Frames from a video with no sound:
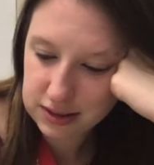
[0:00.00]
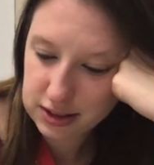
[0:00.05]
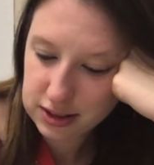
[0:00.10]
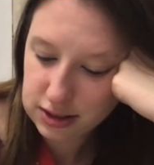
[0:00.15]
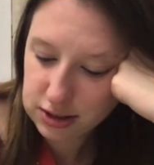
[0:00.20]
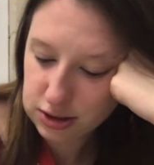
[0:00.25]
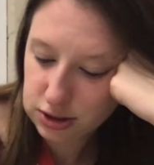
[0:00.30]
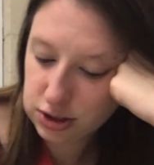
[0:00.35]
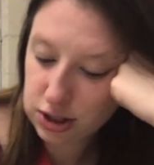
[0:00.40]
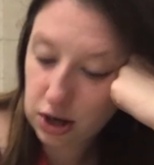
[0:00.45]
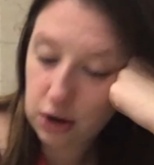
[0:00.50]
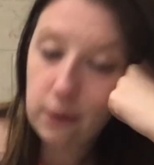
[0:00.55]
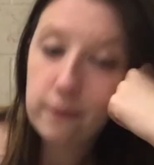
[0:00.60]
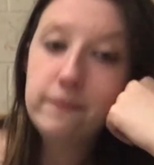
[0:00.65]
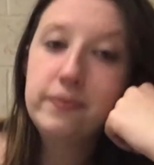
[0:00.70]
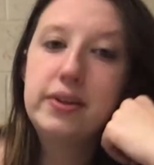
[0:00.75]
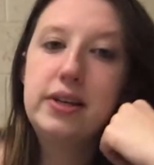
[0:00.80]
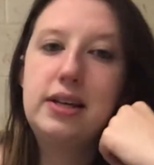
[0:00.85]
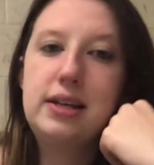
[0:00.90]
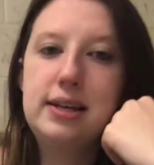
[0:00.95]
So
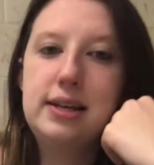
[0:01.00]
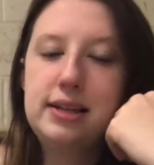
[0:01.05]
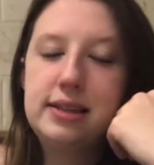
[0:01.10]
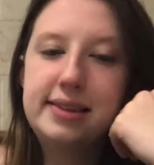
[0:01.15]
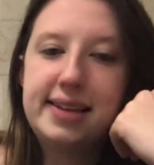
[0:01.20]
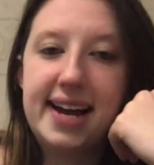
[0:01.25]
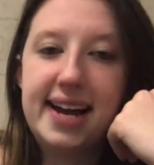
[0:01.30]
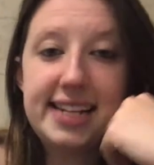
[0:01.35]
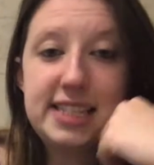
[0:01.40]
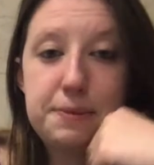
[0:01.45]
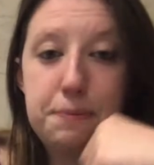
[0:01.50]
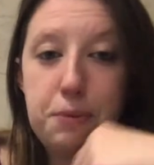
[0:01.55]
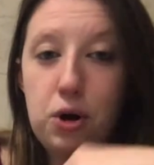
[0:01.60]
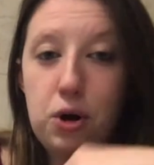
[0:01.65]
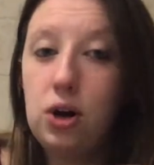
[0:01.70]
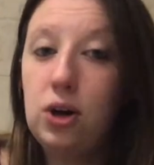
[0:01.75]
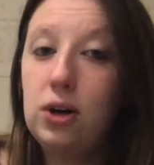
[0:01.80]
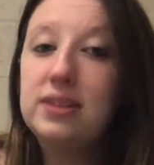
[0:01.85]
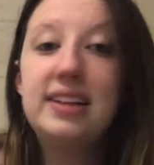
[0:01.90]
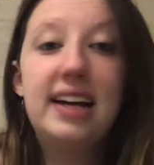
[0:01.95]
that's
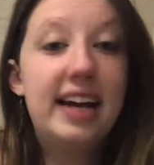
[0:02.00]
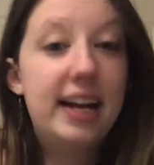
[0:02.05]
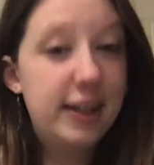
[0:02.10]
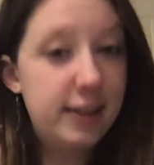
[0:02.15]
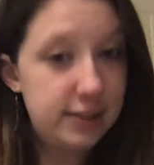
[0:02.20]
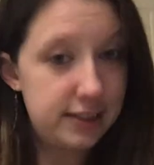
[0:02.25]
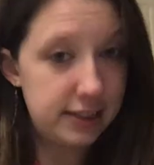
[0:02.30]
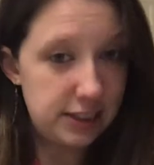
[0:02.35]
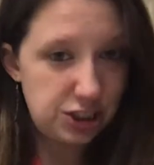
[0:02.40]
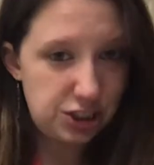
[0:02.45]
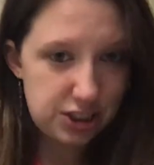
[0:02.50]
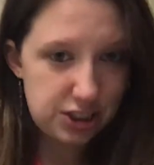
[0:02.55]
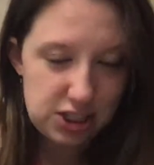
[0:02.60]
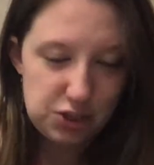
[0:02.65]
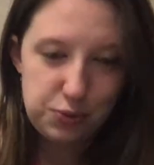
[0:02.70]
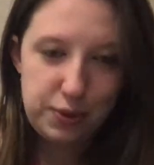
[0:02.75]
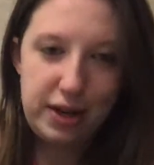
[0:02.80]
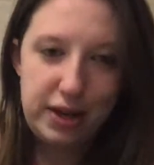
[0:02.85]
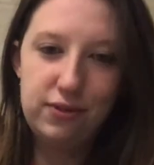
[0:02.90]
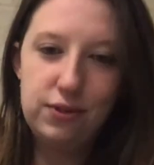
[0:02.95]
Paul Erdős, as
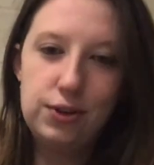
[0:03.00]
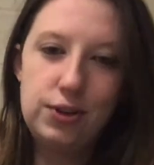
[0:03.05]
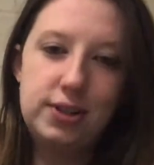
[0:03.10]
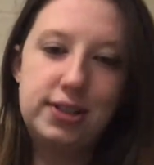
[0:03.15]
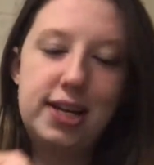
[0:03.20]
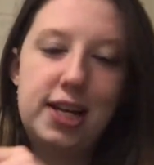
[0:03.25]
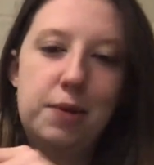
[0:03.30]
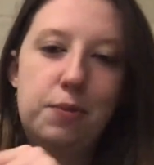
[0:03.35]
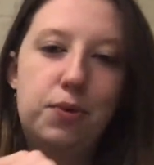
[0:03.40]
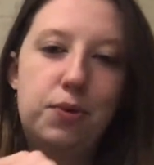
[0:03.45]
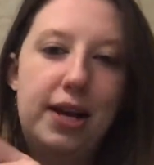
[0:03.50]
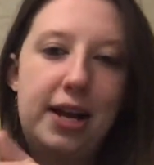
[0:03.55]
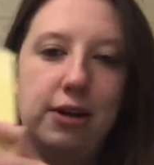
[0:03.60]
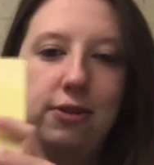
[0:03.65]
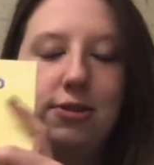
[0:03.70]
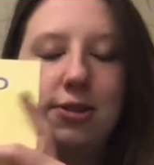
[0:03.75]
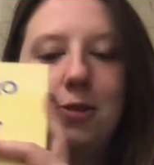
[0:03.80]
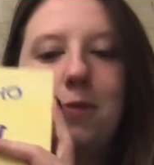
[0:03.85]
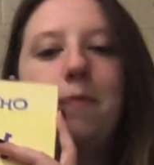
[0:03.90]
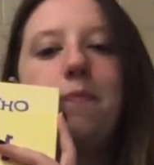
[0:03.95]
we have learned how to
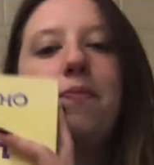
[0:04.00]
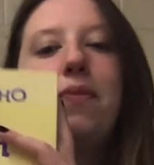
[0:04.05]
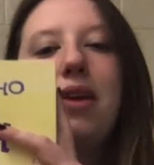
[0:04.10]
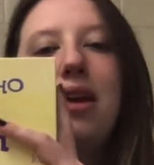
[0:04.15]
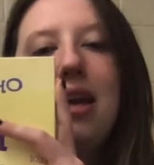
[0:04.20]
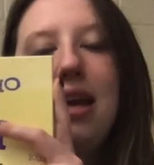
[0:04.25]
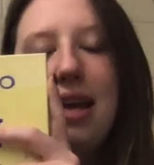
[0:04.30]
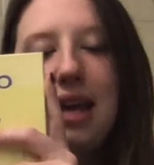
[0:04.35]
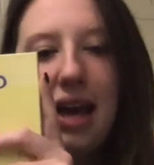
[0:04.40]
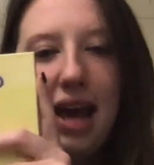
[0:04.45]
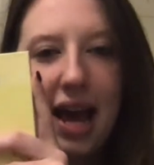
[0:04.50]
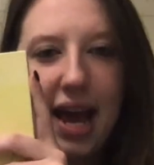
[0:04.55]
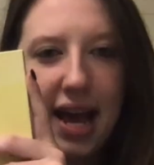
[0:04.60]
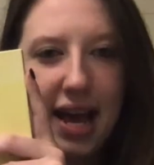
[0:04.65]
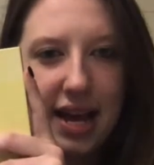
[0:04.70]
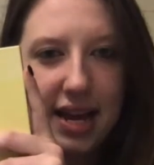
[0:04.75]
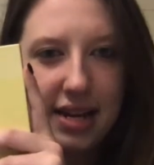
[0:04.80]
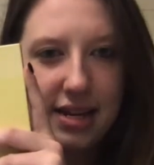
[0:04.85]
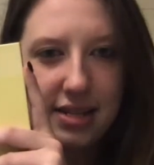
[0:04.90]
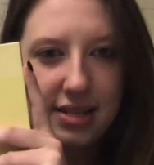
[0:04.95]
pronounce.
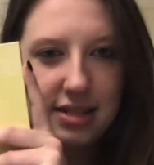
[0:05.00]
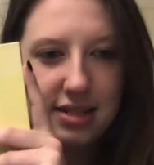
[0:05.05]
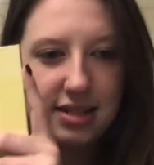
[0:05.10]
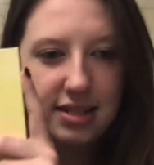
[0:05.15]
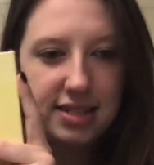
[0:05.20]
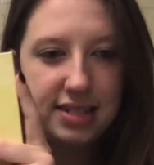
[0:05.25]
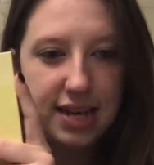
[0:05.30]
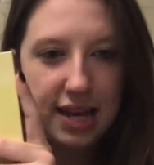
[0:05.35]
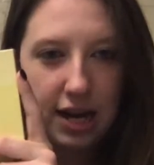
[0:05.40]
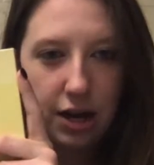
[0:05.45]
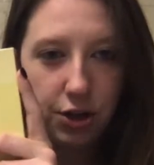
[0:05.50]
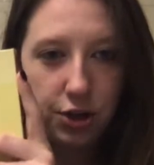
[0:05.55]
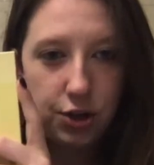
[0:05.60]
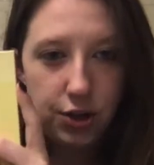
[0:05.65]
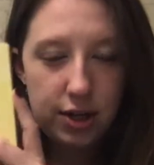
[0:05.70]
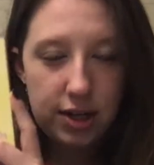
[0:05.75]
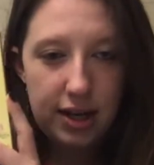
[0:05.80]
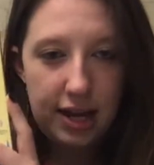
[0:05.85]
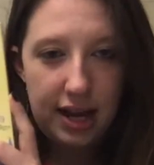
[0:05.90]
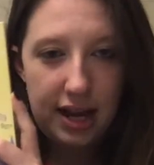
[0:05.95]
And now you're
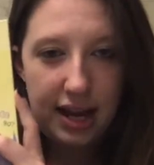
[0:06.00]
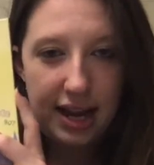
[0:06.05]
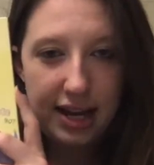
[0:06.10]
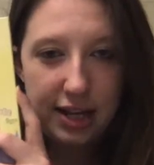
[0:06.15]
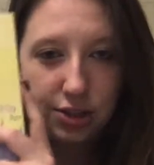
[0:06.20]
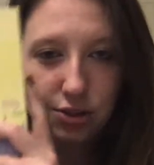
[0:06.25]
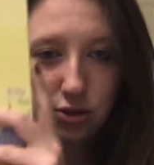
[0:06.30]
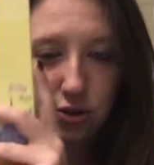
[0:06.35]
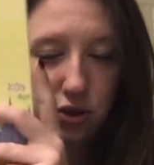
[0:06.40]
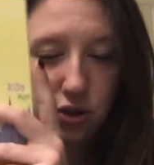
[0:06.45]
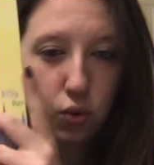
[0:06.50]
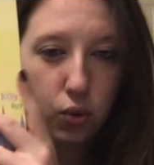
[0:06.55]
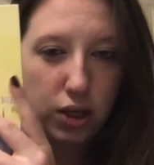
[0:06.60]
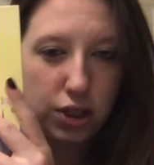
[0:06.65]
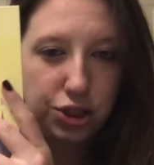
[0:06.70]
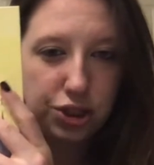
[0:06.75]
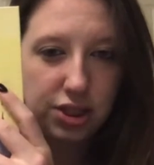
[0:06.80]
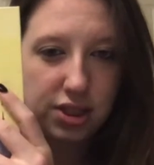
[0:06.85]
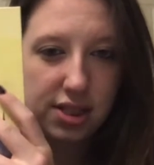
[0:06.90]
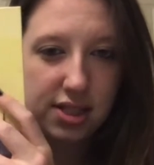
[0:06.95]
going to answer the
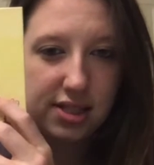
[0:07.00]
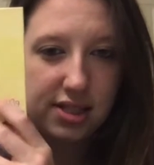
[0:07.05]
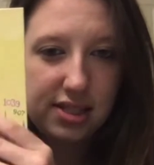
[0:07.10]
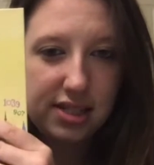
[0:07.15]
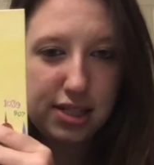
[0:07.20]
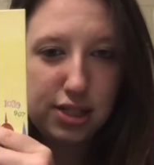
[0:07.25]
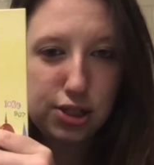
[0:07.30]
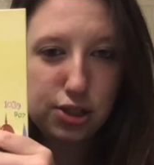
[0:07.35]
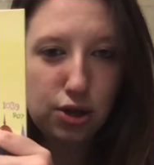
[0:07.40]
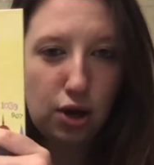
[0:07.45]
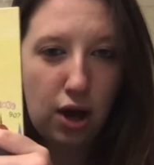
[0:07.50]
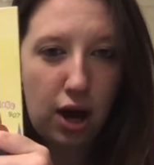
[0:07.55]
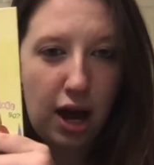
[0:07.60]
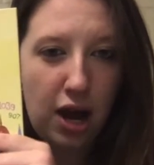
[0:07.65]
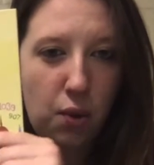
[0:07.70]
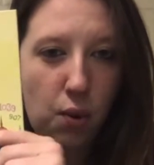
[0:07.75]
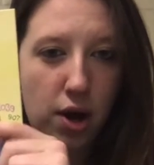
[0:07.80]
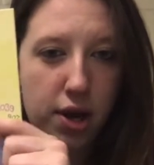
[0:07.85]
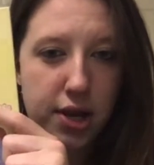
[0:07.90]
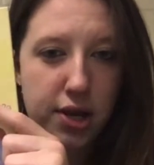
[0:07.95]
questions in Seesaw. I
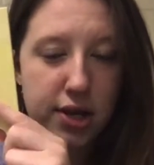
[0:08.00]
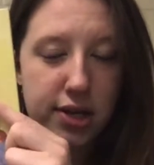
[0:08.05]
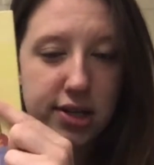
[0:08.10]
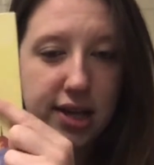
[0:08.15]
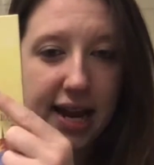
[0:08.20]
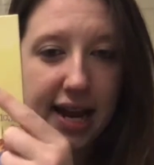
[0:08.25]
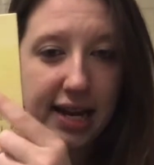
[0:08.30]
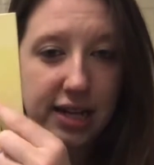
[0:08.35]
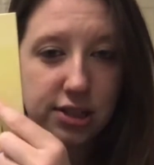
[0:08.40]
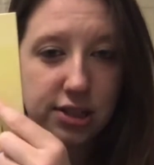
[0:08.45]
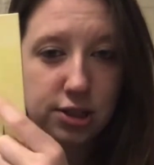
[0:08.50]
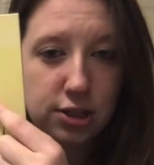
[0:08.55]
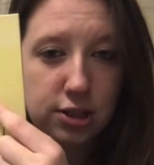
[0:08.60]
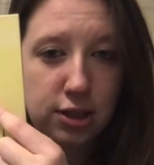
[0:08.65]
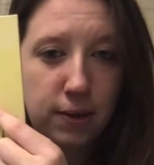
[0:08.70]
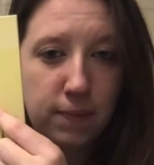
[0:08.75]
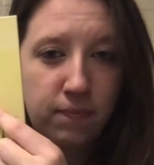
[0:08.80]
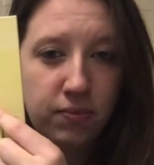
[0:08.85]
want you to answer